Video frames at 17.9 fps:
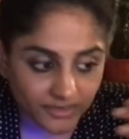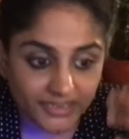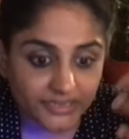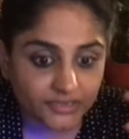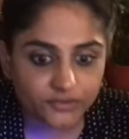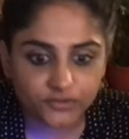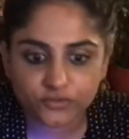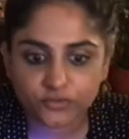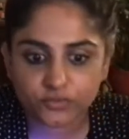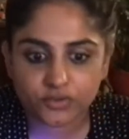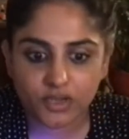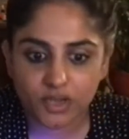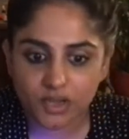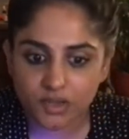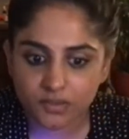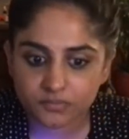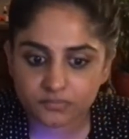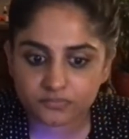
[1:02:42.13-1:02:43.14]
writers who
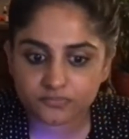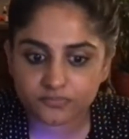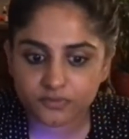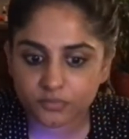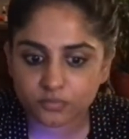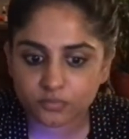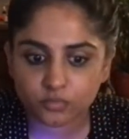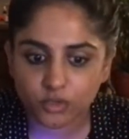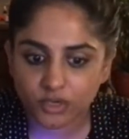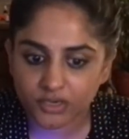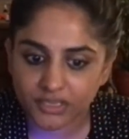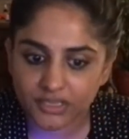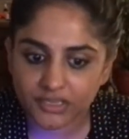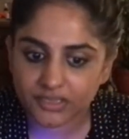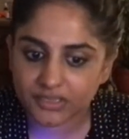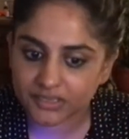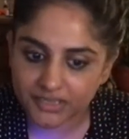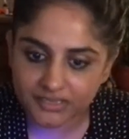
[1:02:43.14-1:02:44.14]
come from working
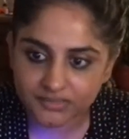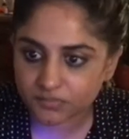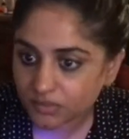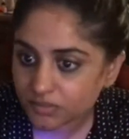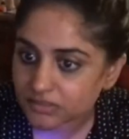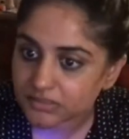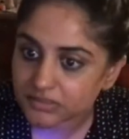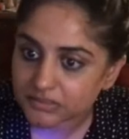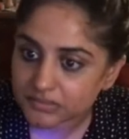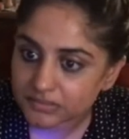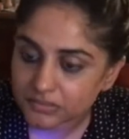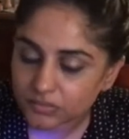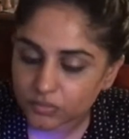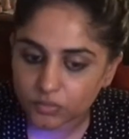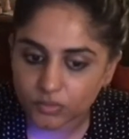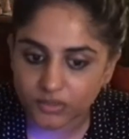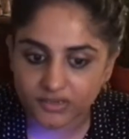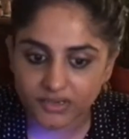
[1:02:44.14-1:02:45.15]
class
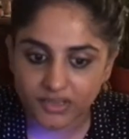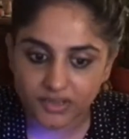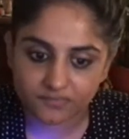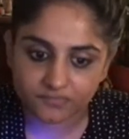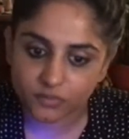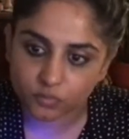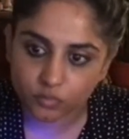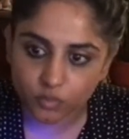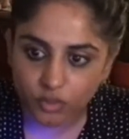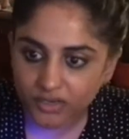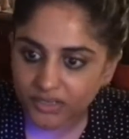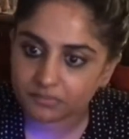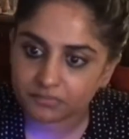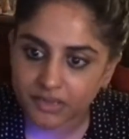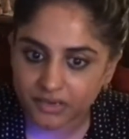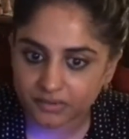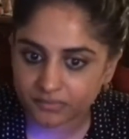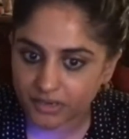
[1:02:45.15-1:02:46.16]
communities or come from
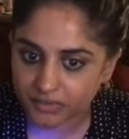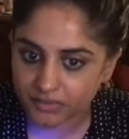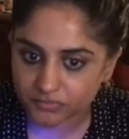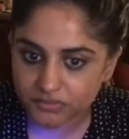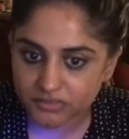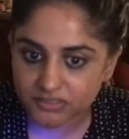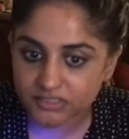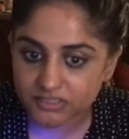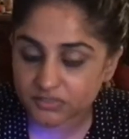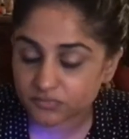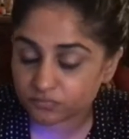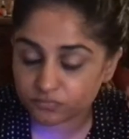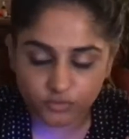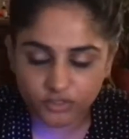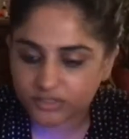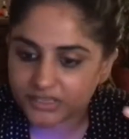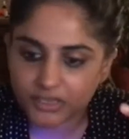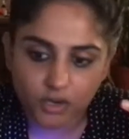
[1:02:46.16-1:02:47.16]
working backgrounds. It's
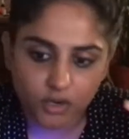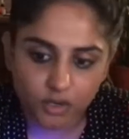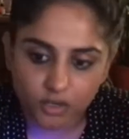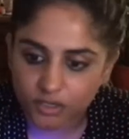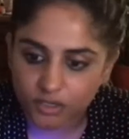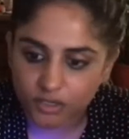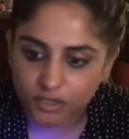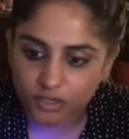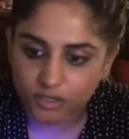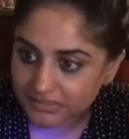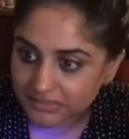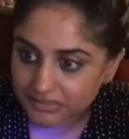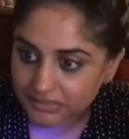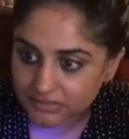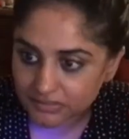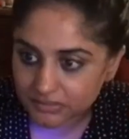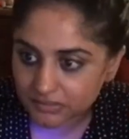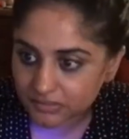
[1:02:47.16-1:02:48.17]
really hard to
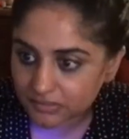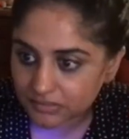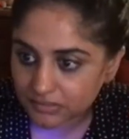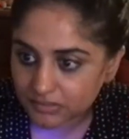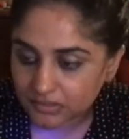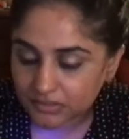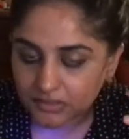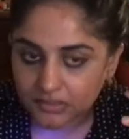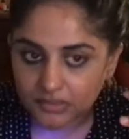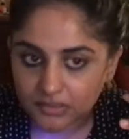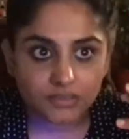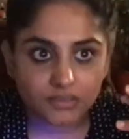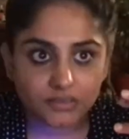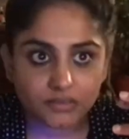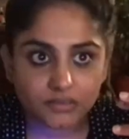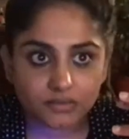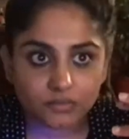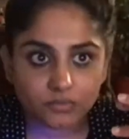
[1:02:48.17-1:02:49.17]
write.
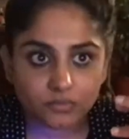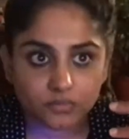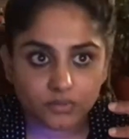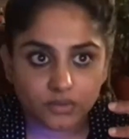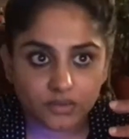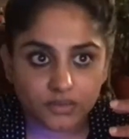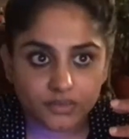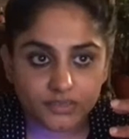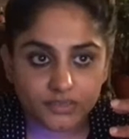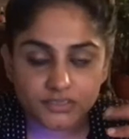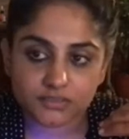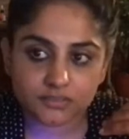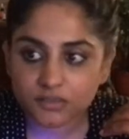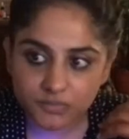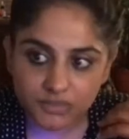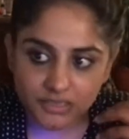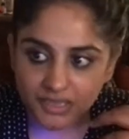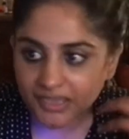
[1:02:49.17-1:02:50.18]
It took
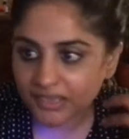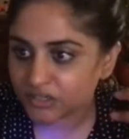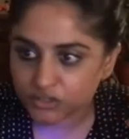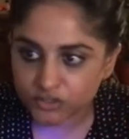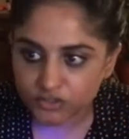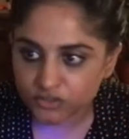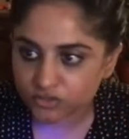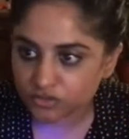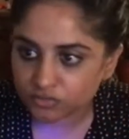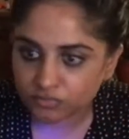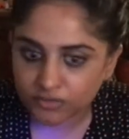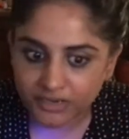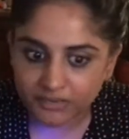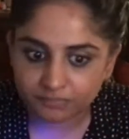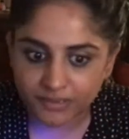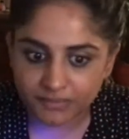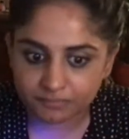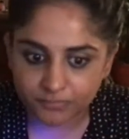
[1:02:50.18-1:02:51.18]
me 8 years to
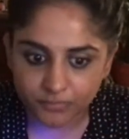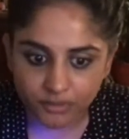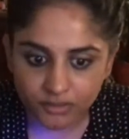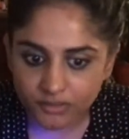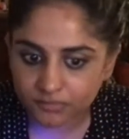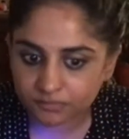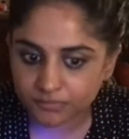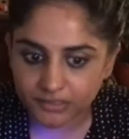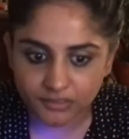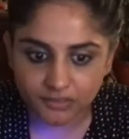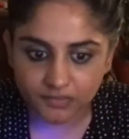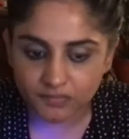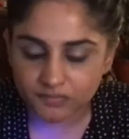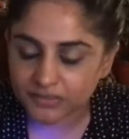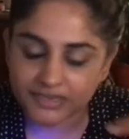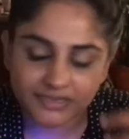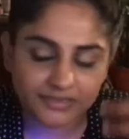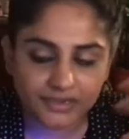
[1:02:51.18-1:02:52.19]
write my book
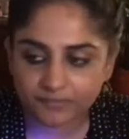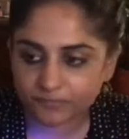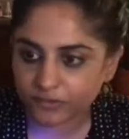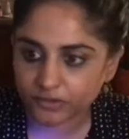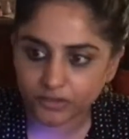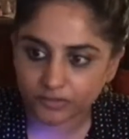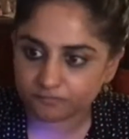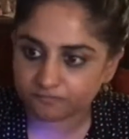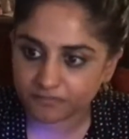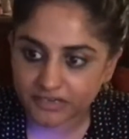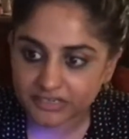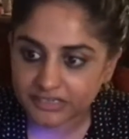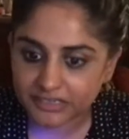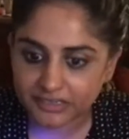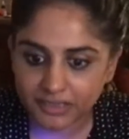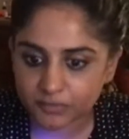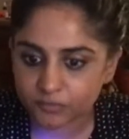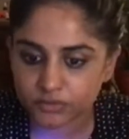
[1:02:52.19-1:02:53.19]
because I never got
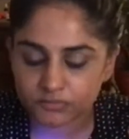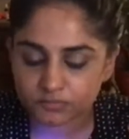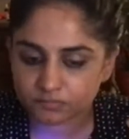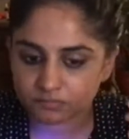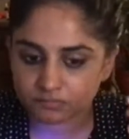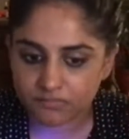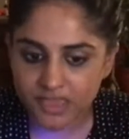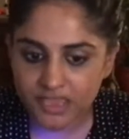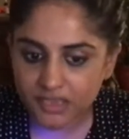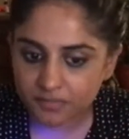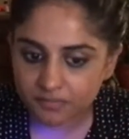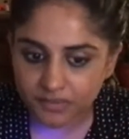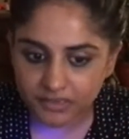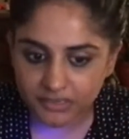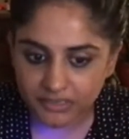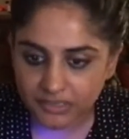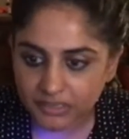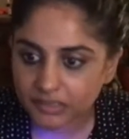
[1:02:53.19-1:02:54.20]
funding. I would make
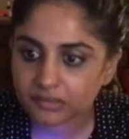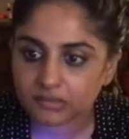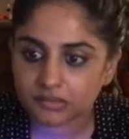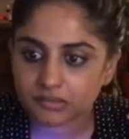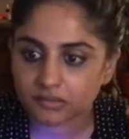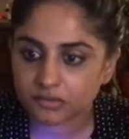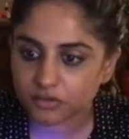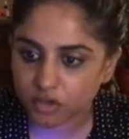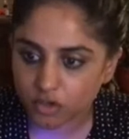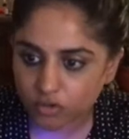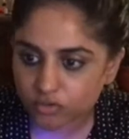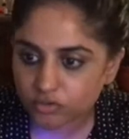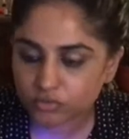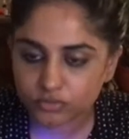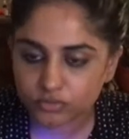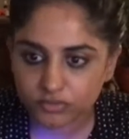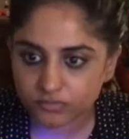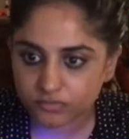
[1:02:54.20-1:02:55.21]
money, go
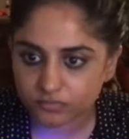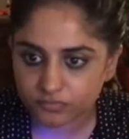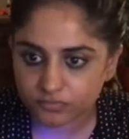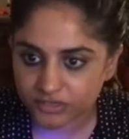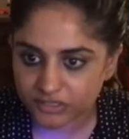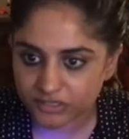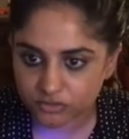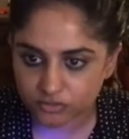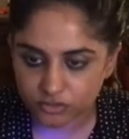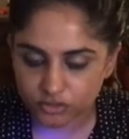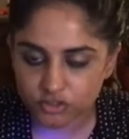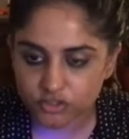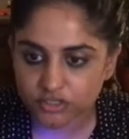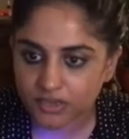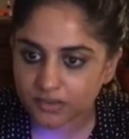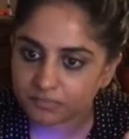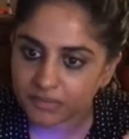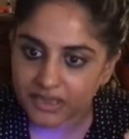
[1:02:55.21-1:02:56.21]
do the
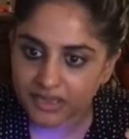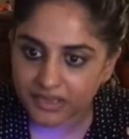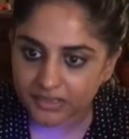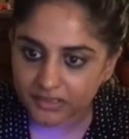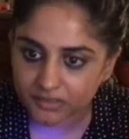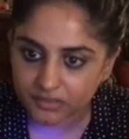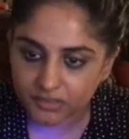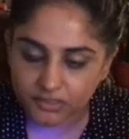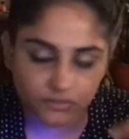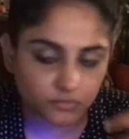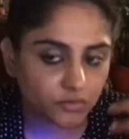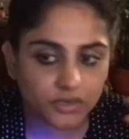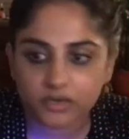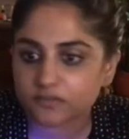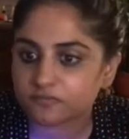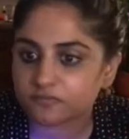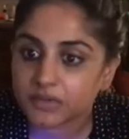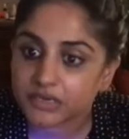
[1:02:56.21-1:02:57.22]
research, come back and
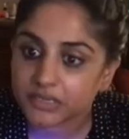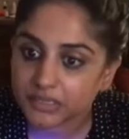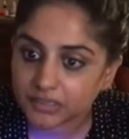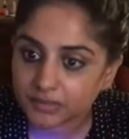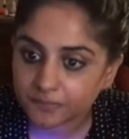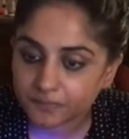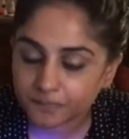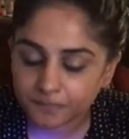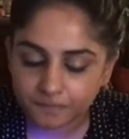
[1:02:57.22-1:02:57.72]
run out of money.